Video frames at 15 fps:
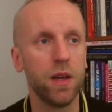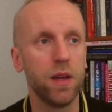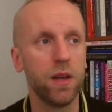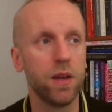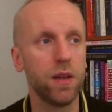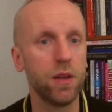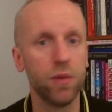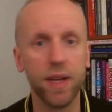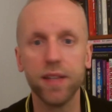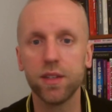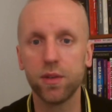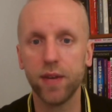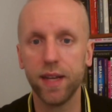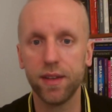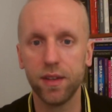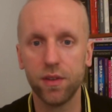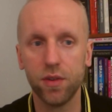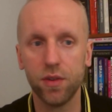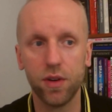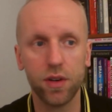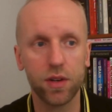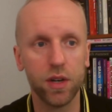integrate into
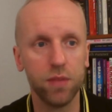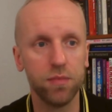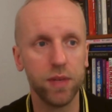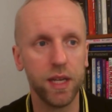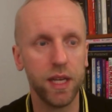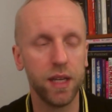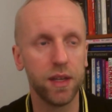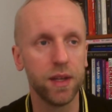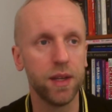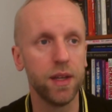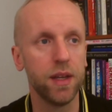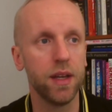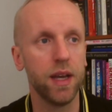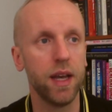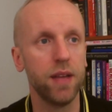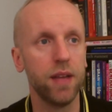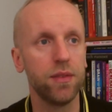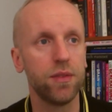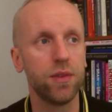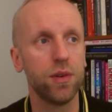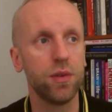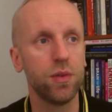our company,
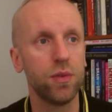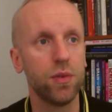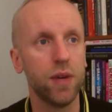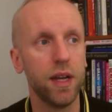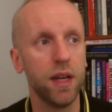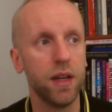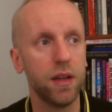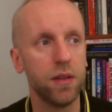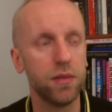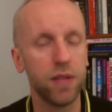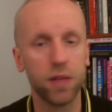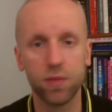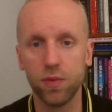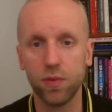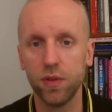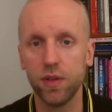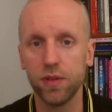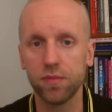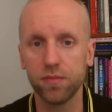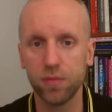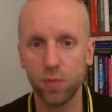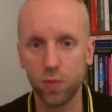and to that would,
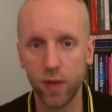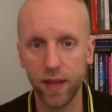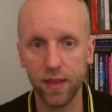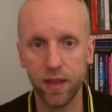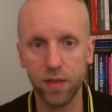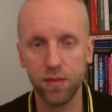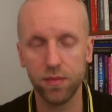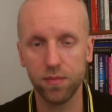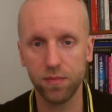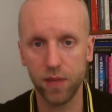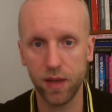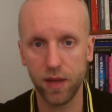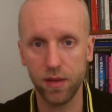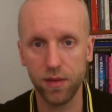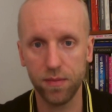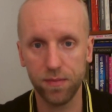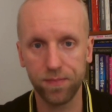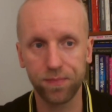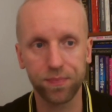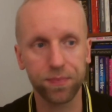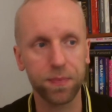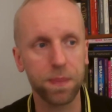when the
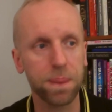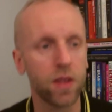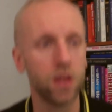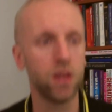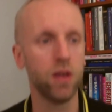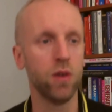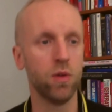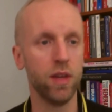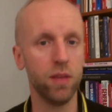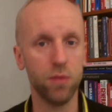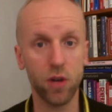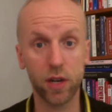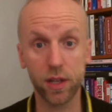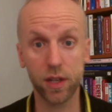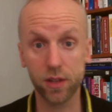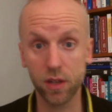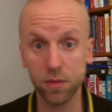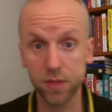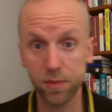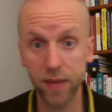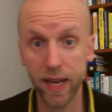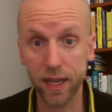market
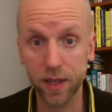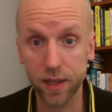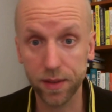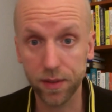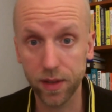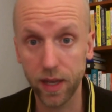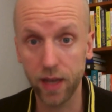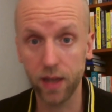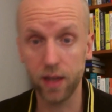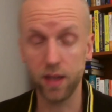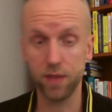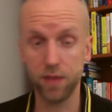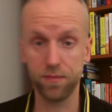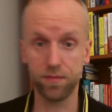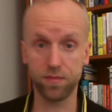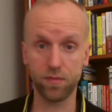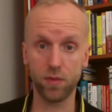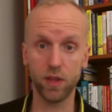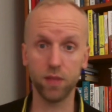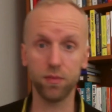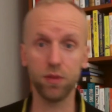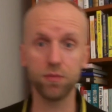comes back, when
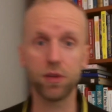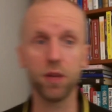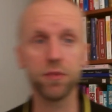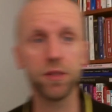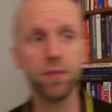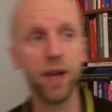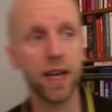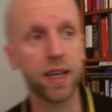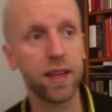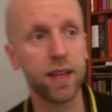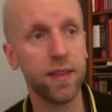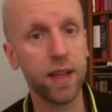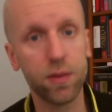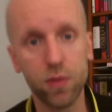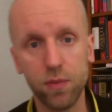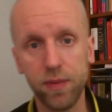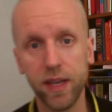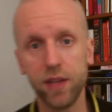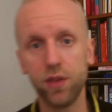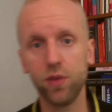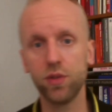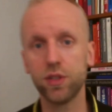the boom comes back, that would be a
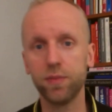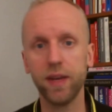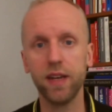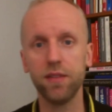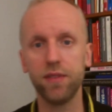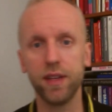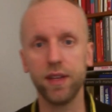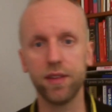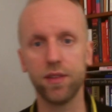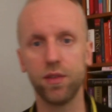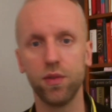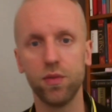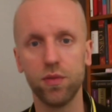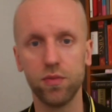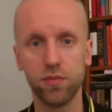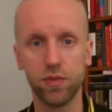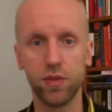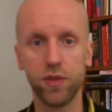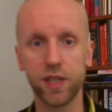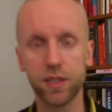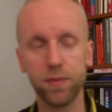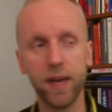huge benefit to
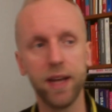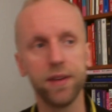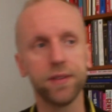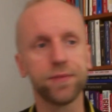expand.